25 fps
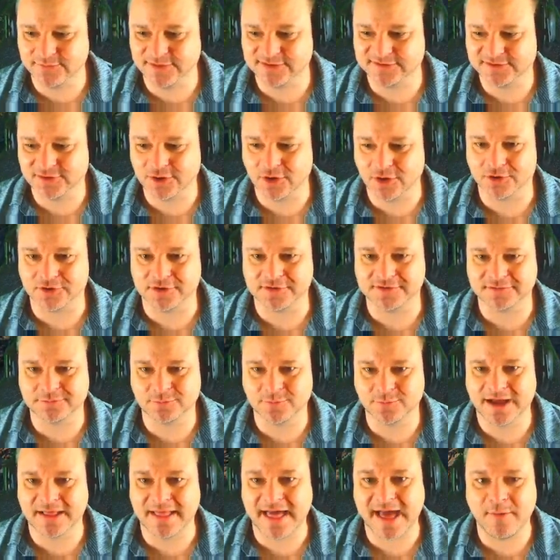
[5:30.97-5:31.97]
is gone as
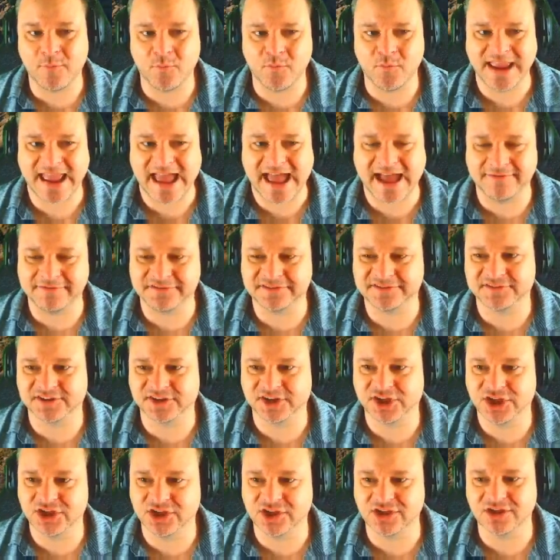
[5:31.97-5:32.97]
well, and we have
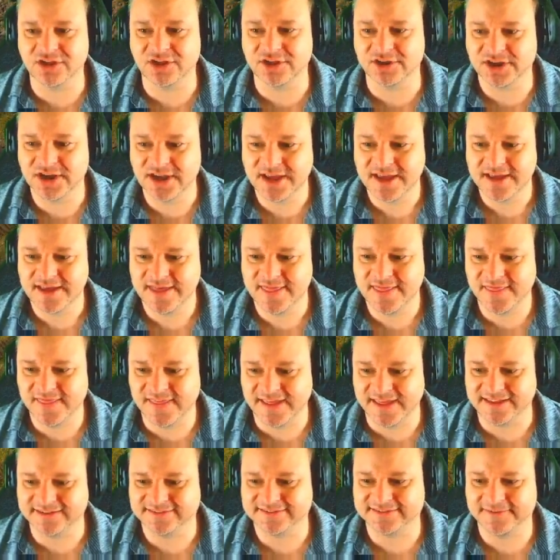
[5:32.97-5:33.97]
secured
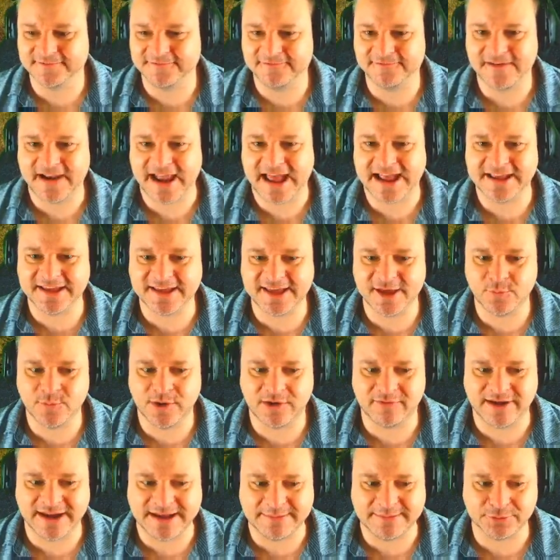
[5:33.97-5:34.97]
this flank, and
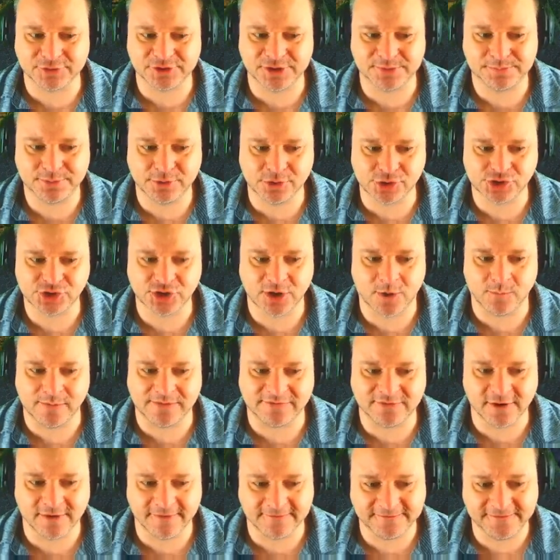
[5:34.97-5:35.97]
we're able to push on.
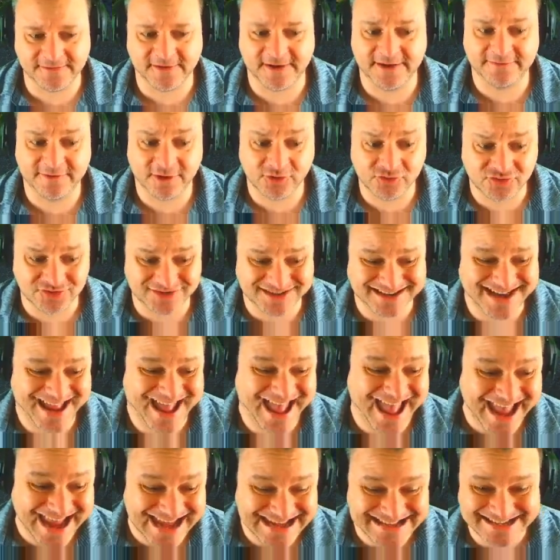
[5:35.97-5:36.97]
We've got
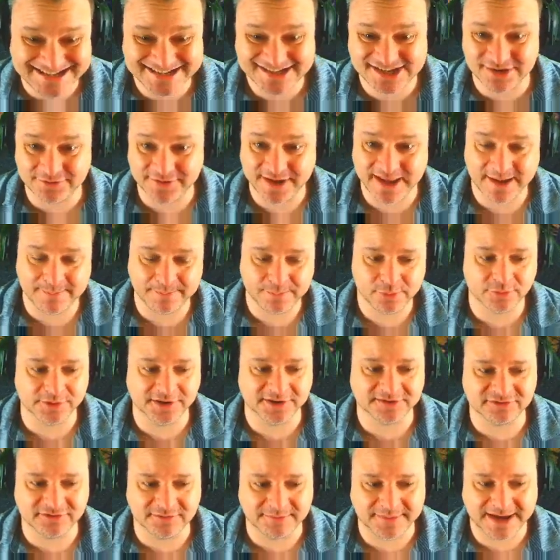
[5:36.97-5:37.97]
582 hit
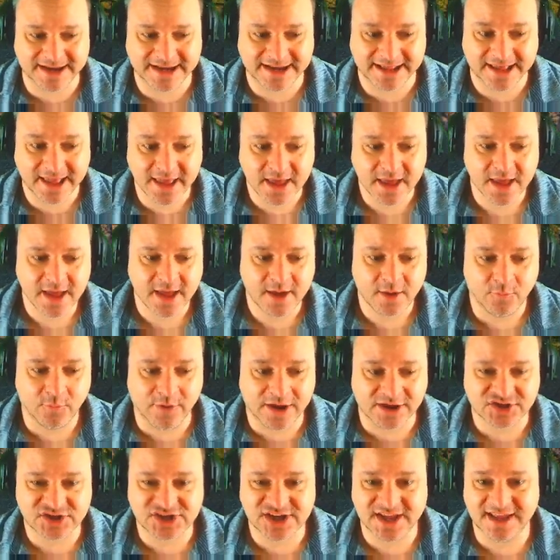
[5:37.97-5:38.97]
points remaining,
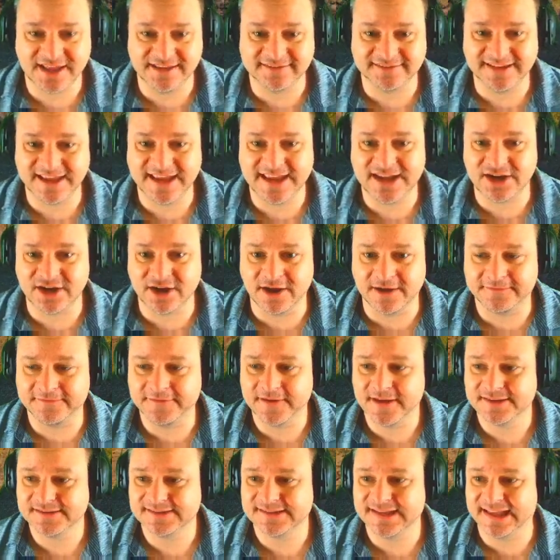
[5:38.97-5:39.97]
which is enough
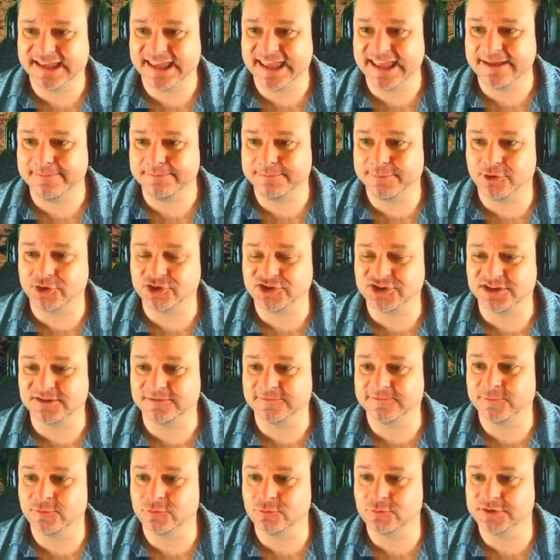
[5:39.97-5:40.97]
to keep pushing
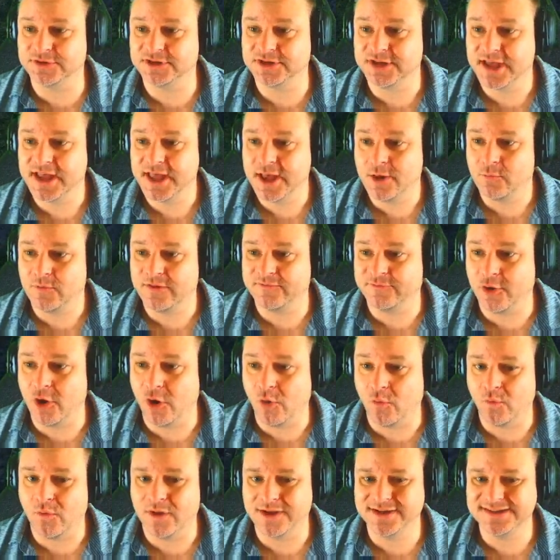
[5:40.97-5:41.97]
forward. We've
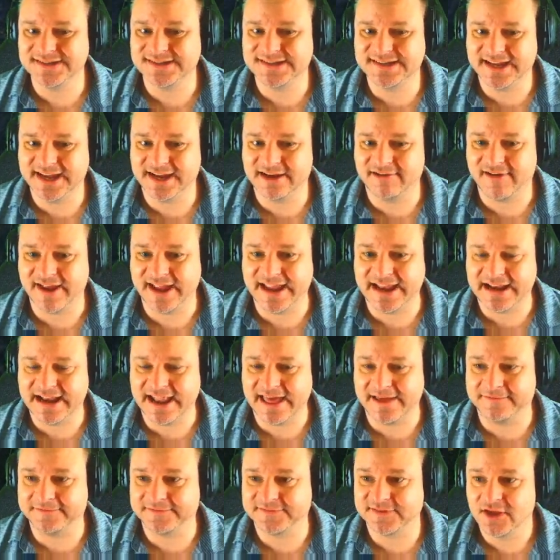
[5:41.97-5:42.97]
got one tier 8
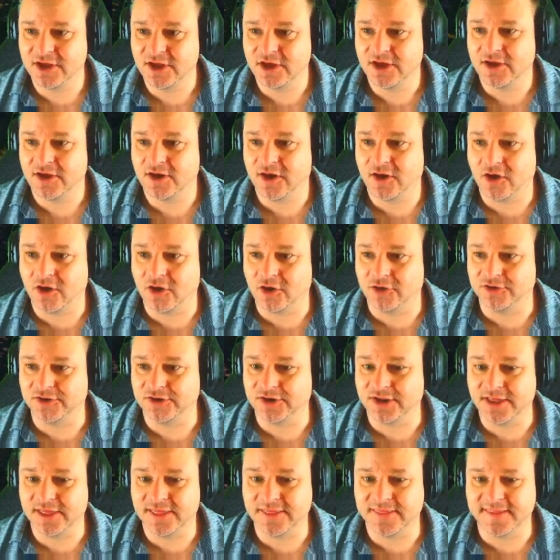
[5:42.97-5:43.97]
left on
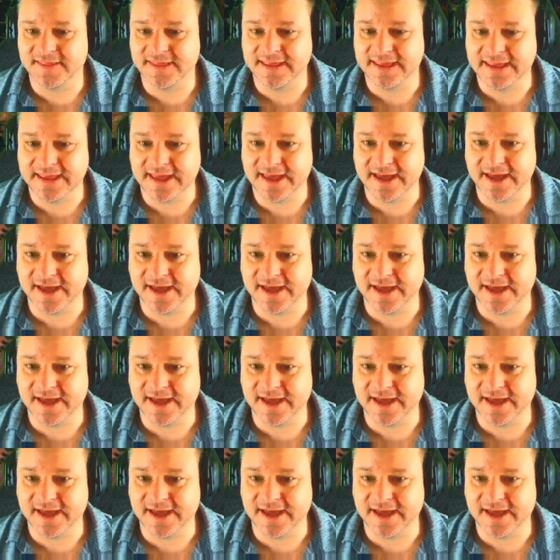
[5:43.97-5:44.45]
the